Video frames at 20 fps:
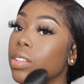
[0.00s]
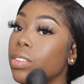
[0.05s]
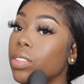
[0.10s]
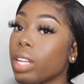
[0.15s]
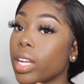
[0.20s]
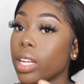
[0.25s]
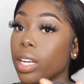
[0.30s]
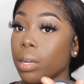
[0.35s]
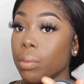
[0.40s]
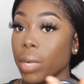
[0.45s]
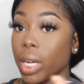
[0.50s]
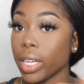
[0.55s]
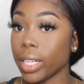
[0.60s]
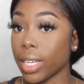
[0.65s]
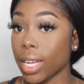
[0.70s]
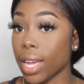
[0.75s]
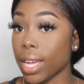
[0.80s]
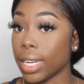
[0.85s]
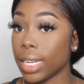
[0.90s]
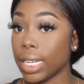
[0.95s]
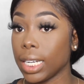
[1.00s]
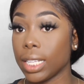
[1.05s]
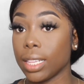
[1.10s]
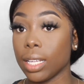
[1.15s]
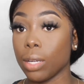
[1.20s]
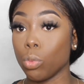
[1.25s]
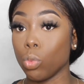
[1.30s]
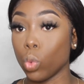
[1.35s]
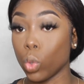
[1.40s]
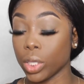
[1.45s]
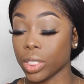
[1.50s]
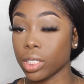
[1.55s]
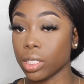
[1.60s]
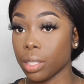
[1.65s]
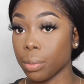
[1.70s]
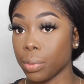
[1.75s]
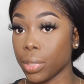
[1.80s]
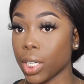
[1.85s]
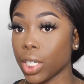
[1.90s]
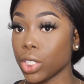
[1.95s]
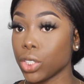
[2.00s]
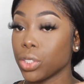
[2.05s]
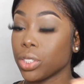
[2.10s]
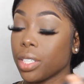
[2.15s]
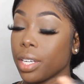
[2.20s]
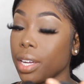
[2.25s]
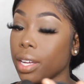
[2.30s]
Then I'm not going to add anything more to the brush,